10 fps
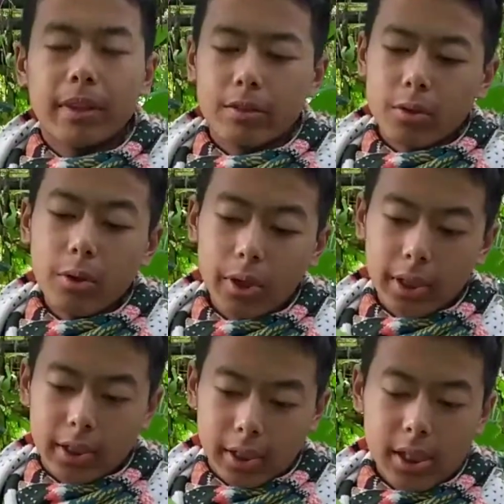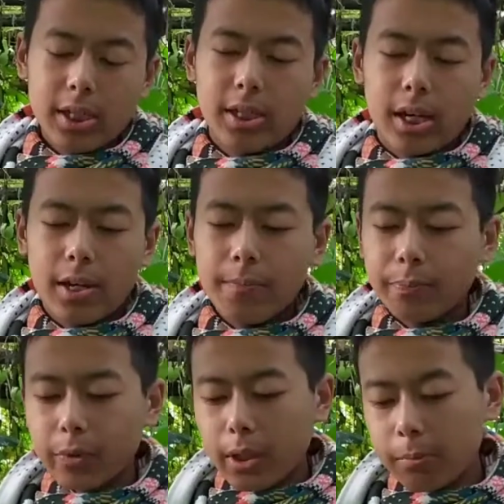So in India,
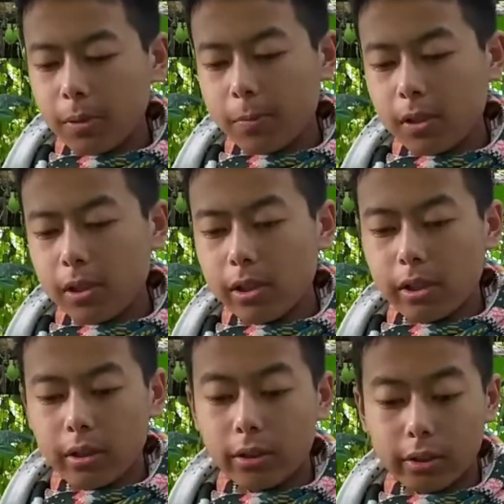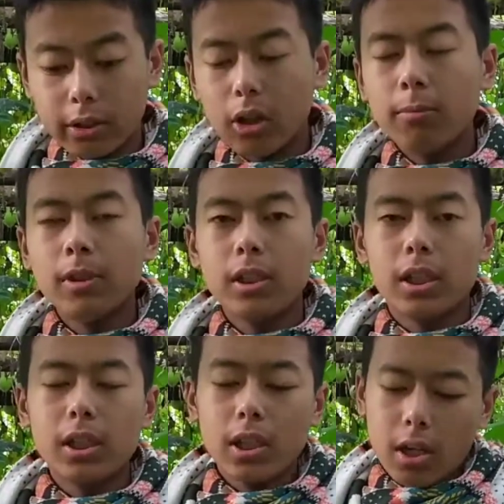people
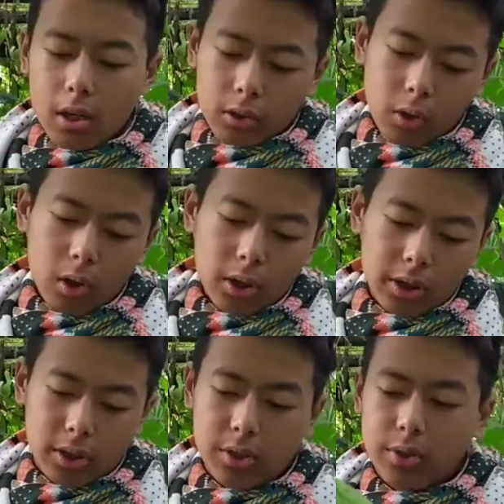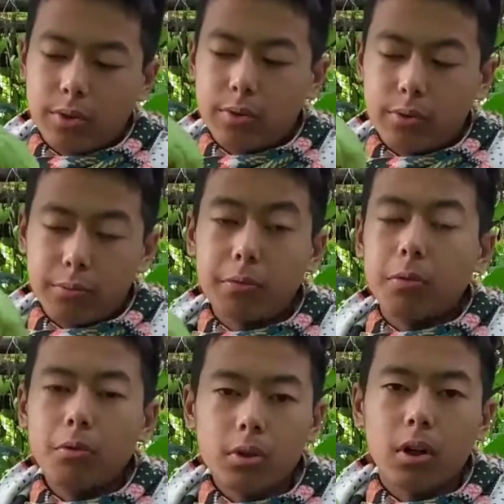commonly call this
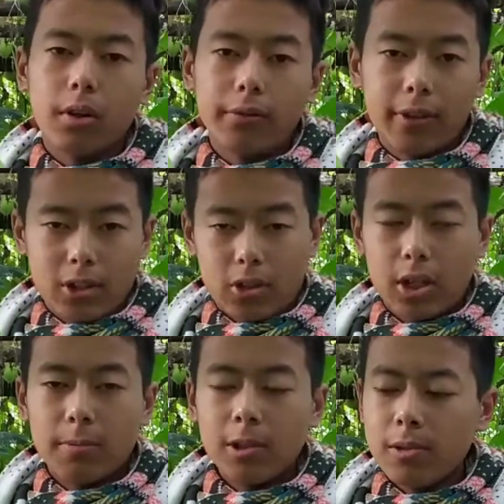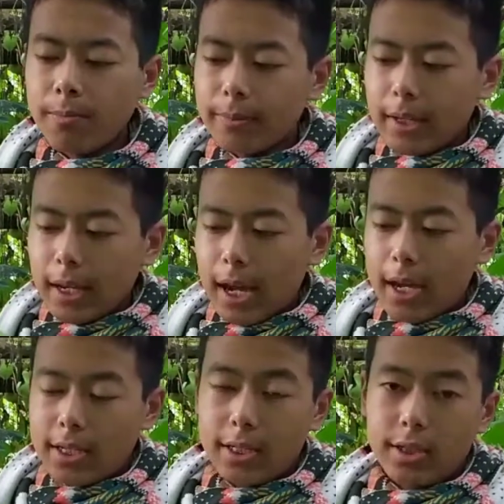fruit or vegetable
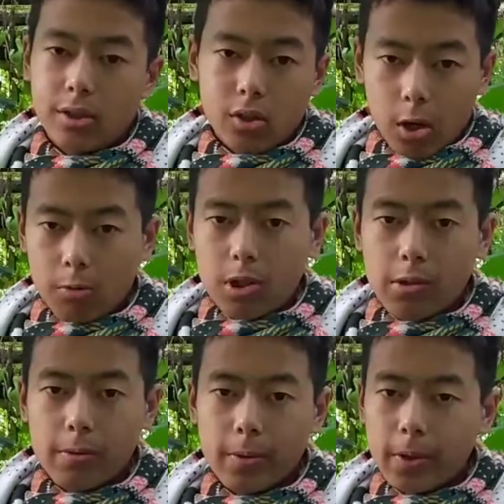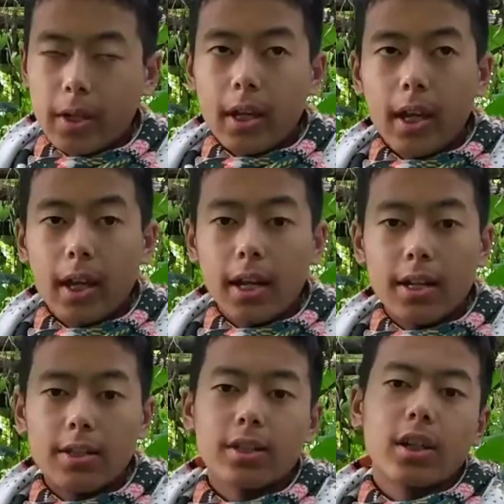as chou,
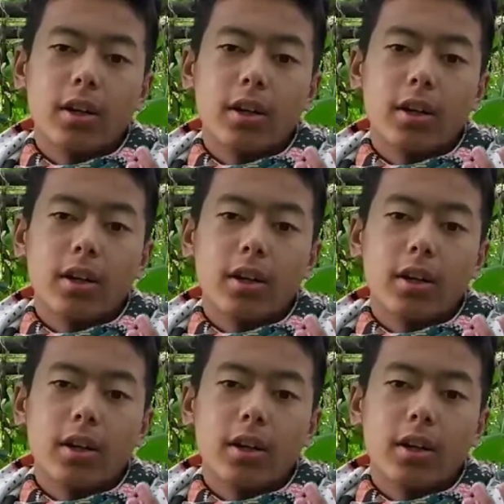and